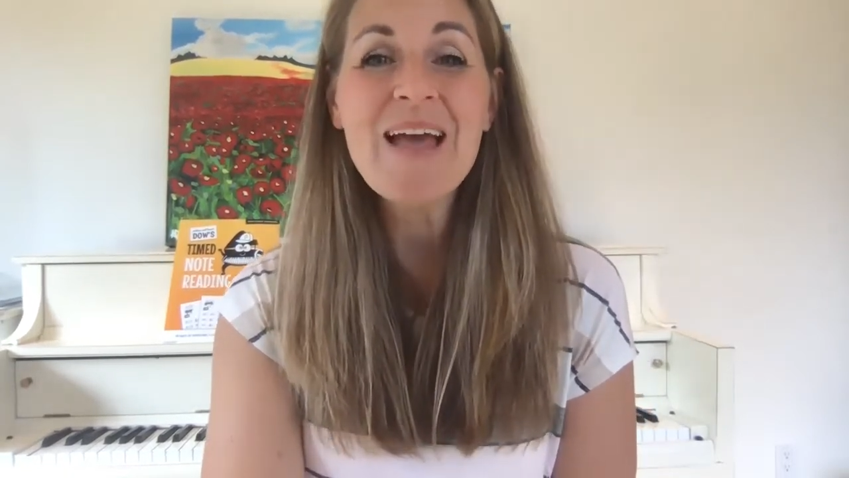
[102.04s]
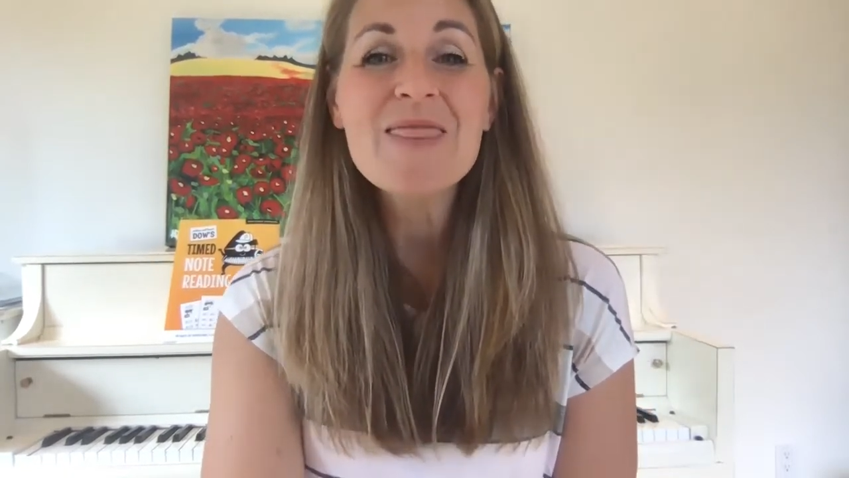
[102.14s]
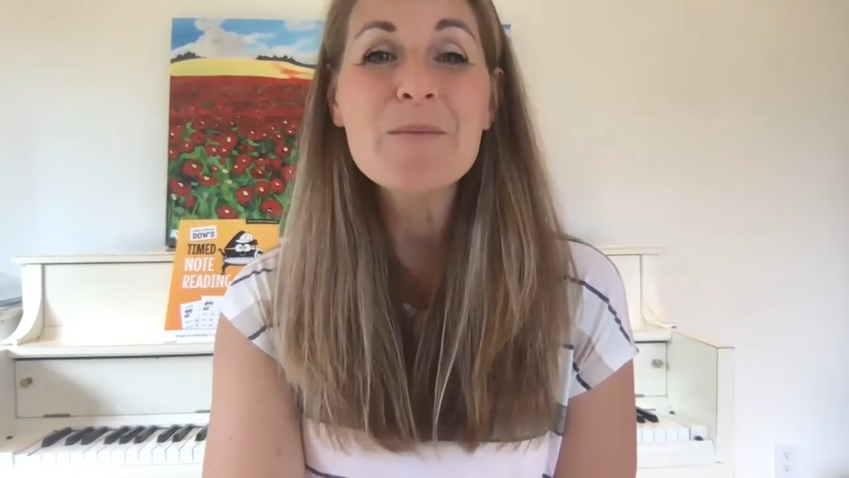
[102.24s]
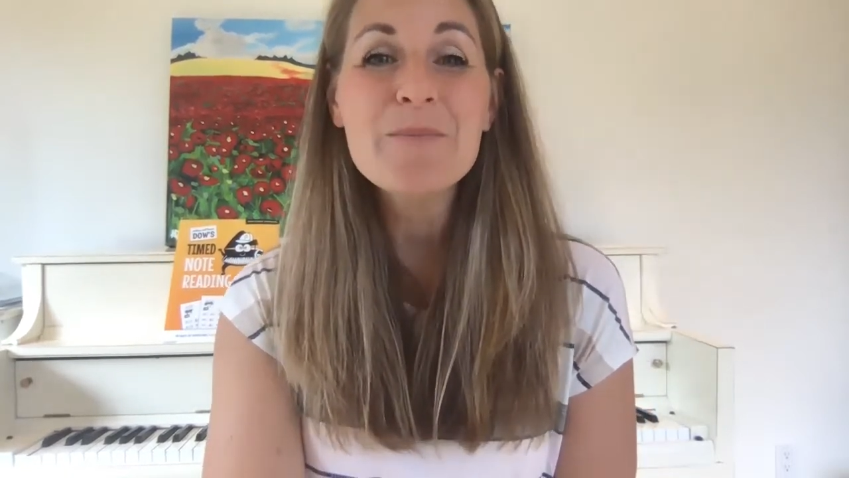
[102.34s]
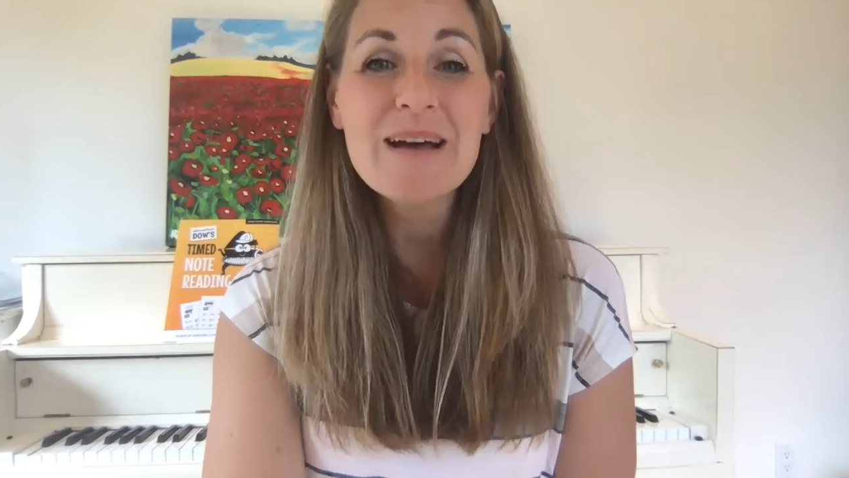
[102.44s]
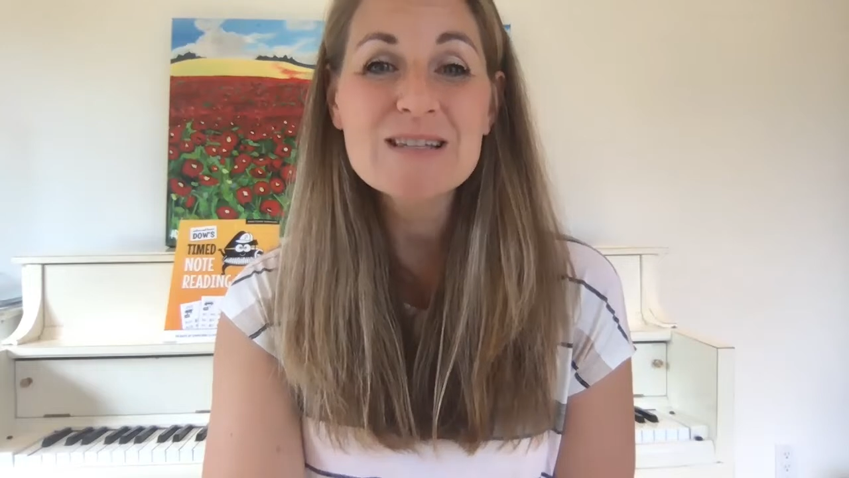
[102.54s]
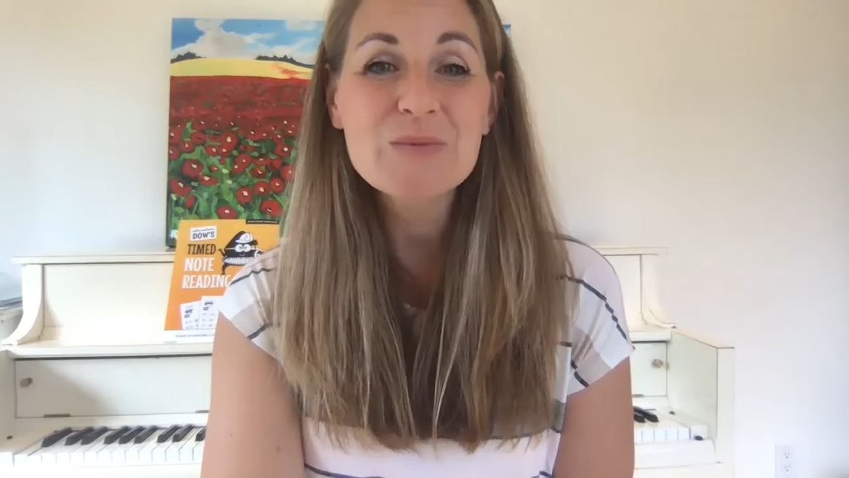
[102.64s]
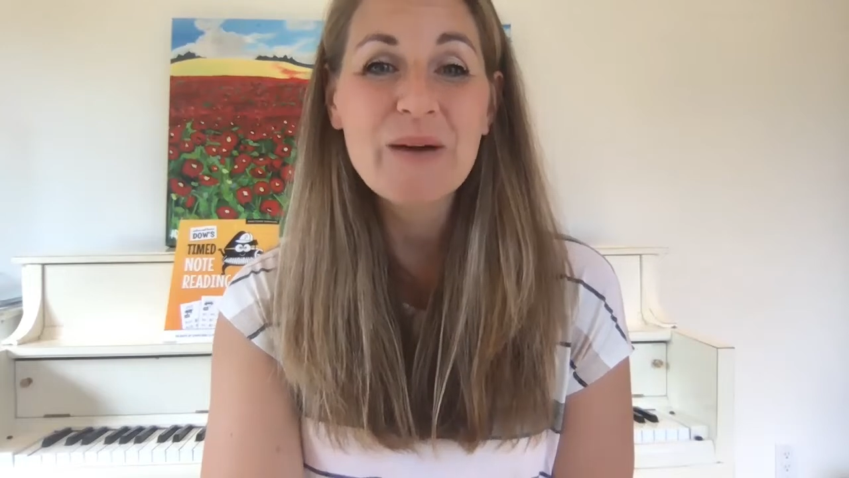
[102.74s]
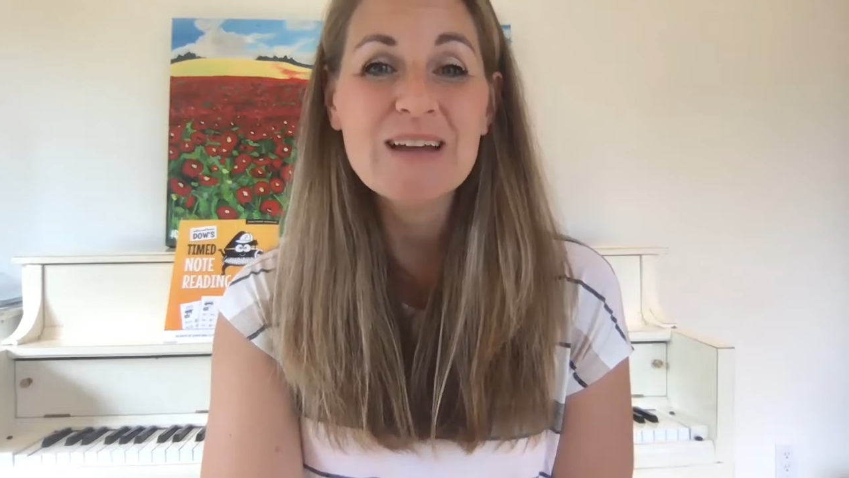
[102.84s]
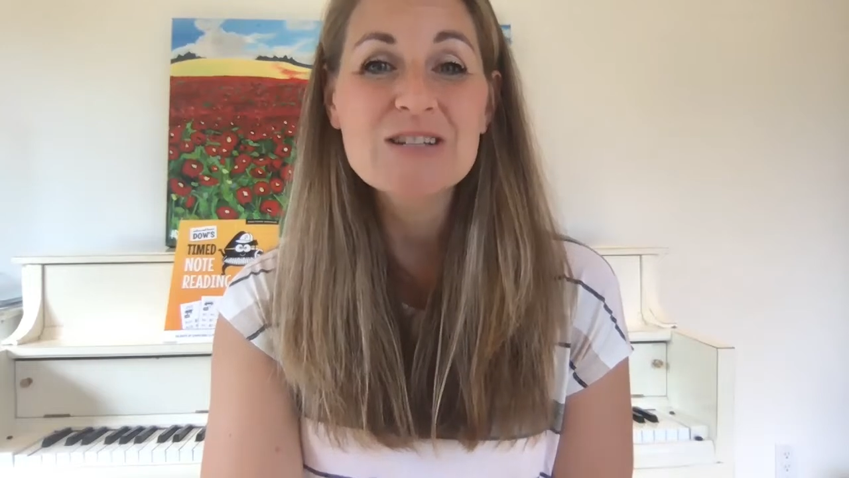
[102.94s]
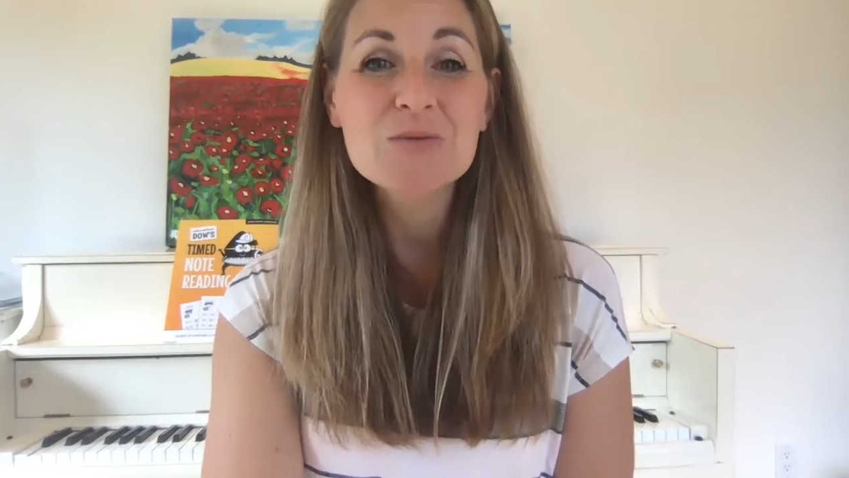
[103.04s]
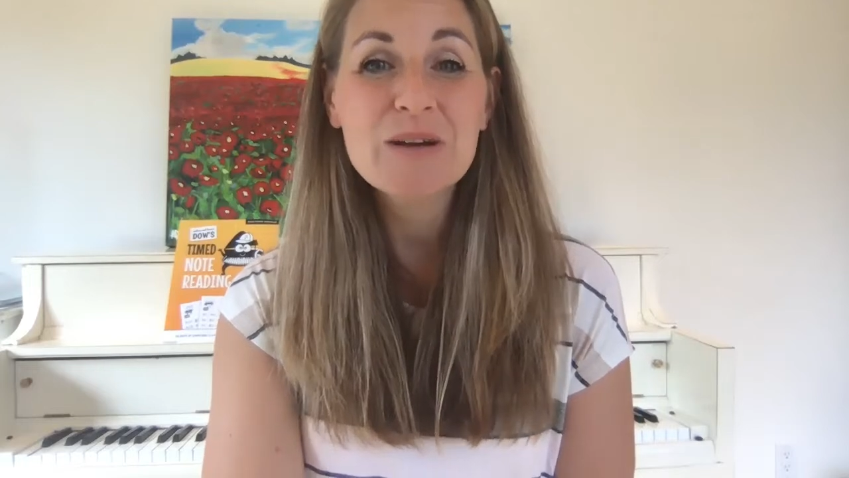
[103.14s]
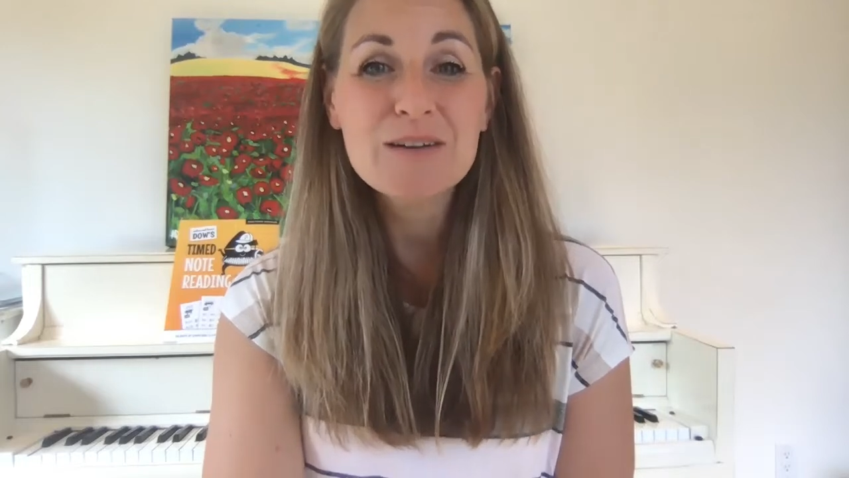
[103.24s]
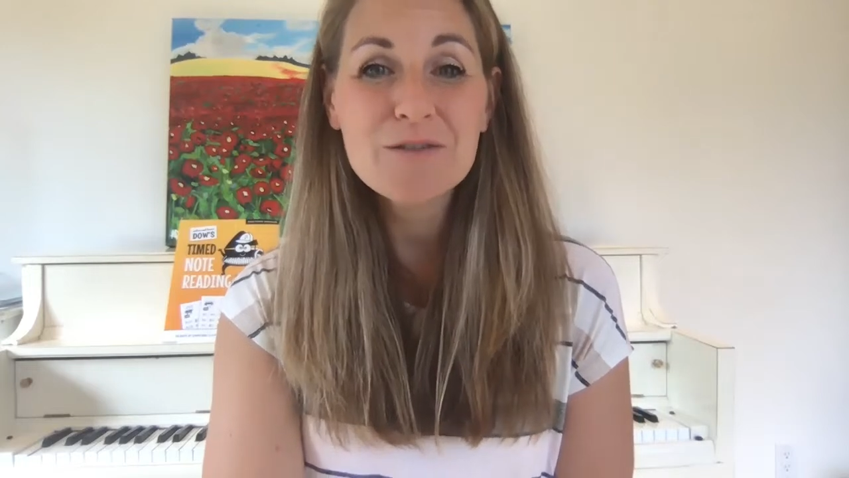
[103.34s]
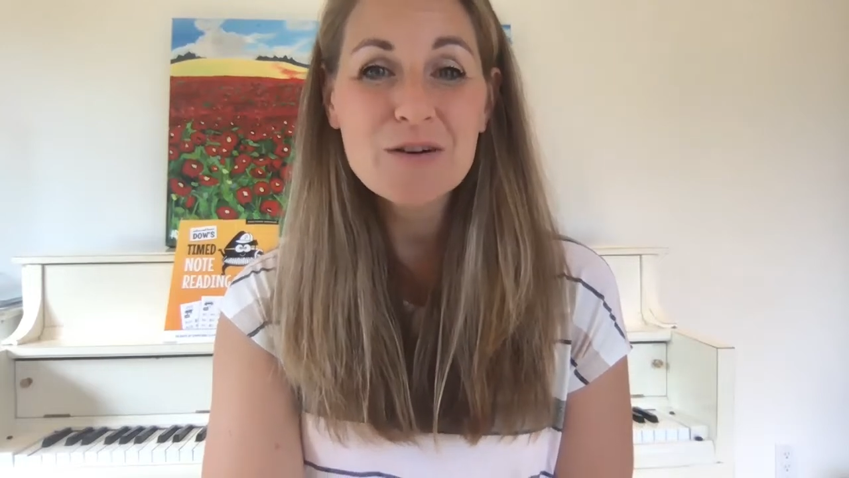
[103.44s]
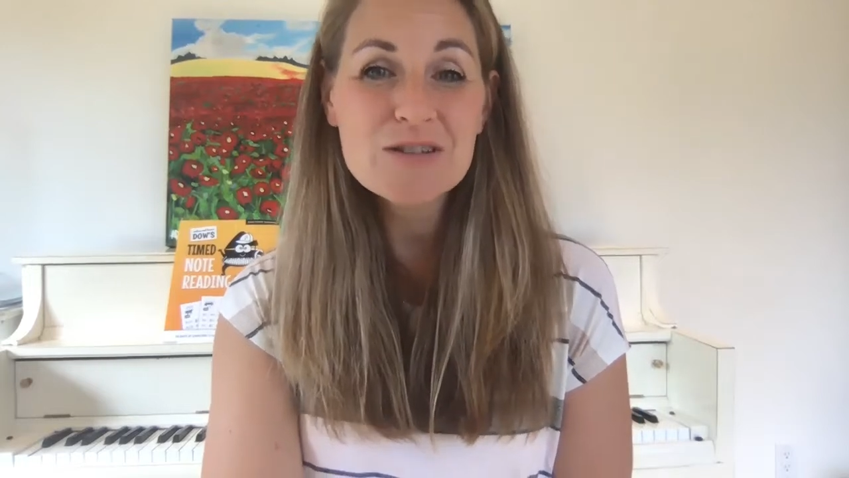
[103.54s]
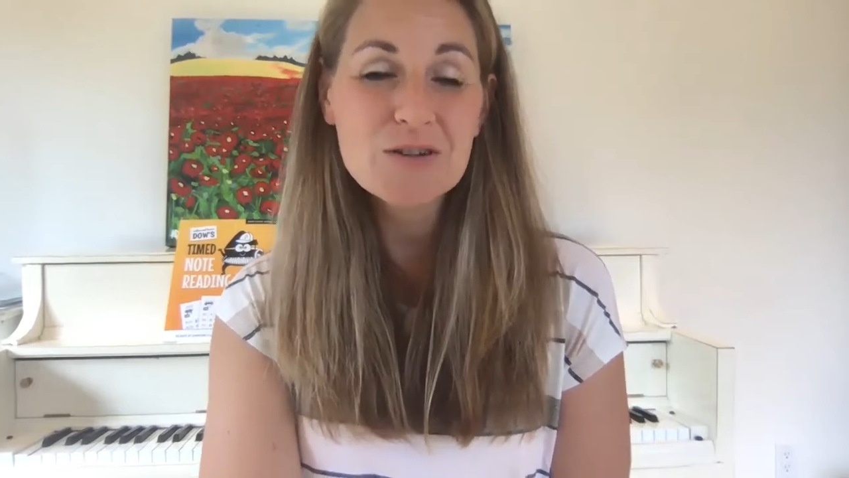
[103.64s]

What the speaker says: The best way to reinforce